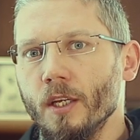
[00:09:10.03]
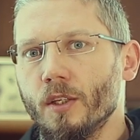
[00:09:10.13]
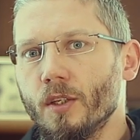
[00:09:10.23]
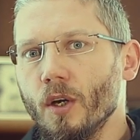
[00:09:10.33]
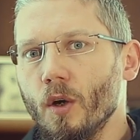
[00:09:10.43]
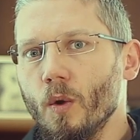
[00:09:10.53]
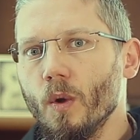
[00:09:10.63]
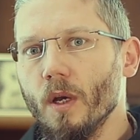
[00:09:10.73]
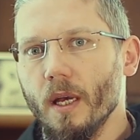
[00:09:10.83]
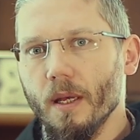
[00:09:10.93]

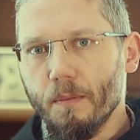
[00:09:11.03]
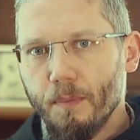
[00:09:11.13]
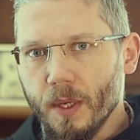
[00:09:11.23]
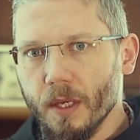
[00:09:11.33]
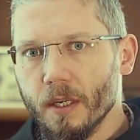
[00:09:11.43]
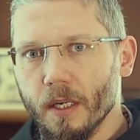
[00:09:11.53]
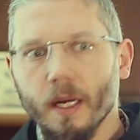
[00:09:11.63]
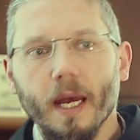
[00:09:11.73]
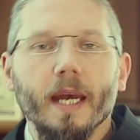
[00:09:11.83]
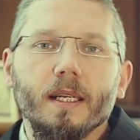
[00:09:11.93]
So
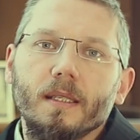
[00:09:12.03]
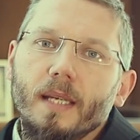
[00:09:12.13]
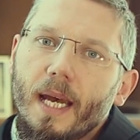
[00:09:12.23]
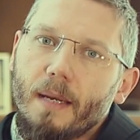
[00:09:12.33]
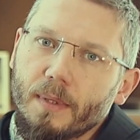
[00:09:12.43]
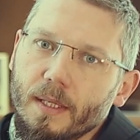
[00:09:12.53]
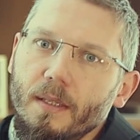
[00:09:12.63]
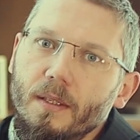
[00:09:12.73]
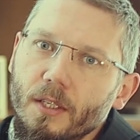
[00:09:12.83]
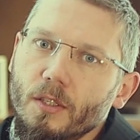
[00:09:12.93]
Peter
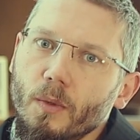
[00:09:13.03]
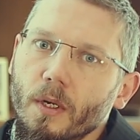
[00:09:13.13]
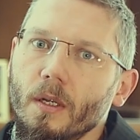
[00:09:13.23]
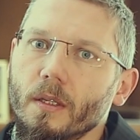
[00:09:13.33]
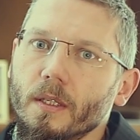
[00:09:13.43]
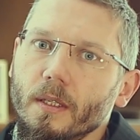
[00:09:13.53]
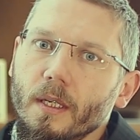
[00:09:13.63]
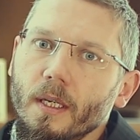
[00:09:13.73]
accepts this world.